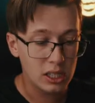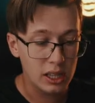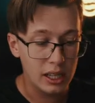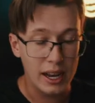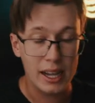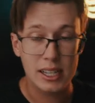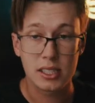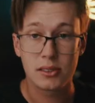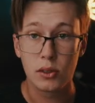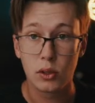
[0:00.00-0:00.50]
to the
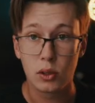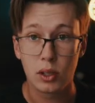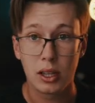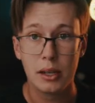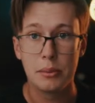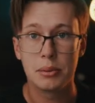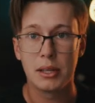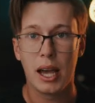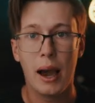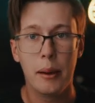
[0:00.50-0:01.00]
next few
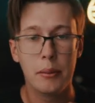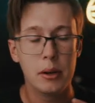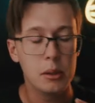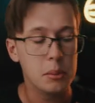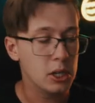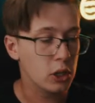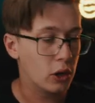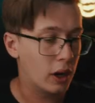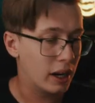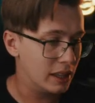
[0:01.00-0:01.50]
clips, I'm gonna
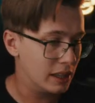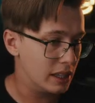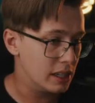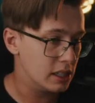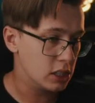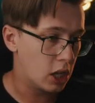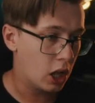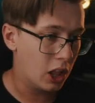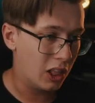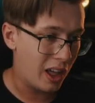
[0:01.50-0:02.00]
be grading
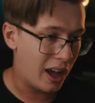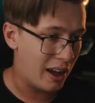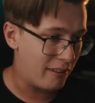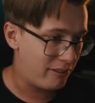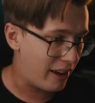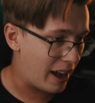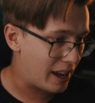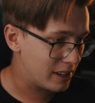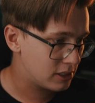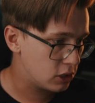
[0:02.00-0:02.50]
these a lot
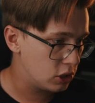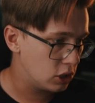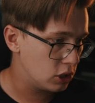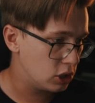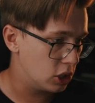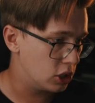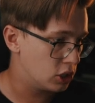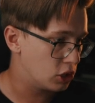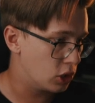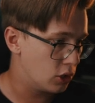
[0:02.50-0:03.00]
faster
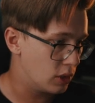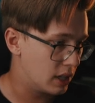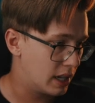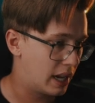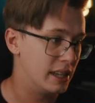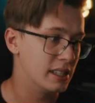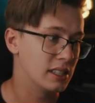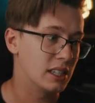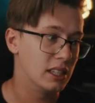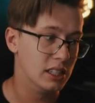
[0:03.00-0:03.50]
just so you
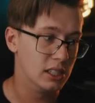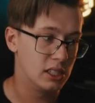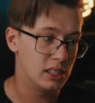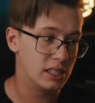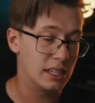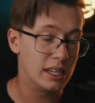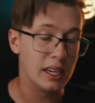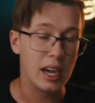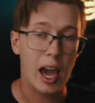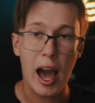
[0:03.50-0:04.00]
guys can
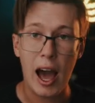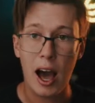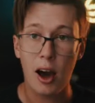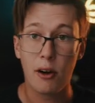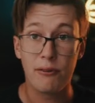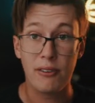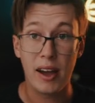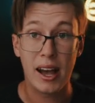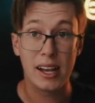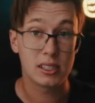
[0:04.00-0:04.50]
see how
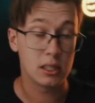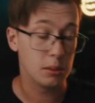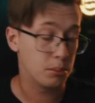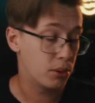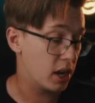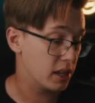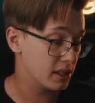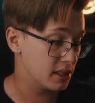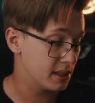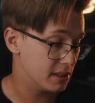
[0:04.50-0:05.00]
fast the
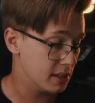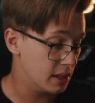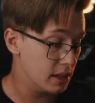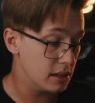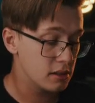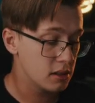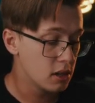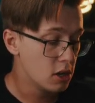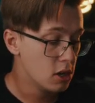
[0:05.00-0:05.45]
process is.